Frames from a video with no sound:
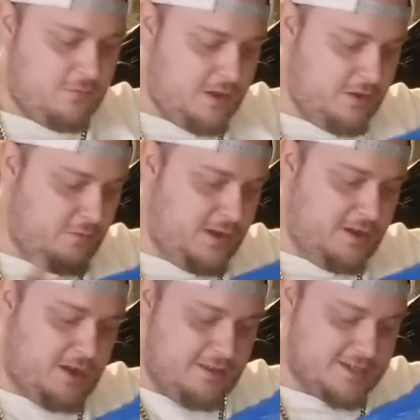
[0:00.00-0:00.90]
We we
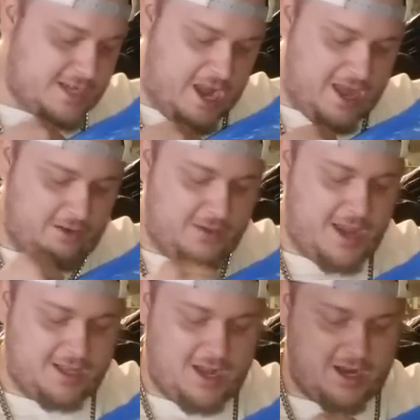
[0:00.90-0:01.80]
on this channel we
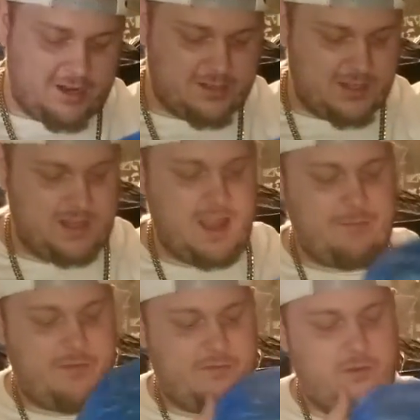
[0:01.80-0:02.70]
had lockers like that
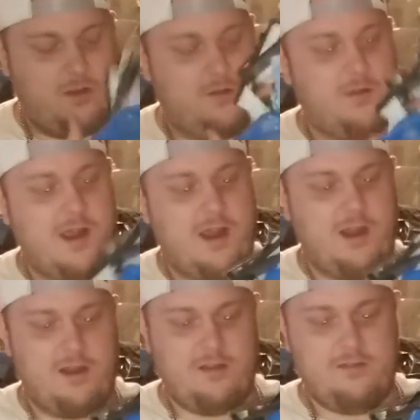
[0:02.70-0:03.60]
before where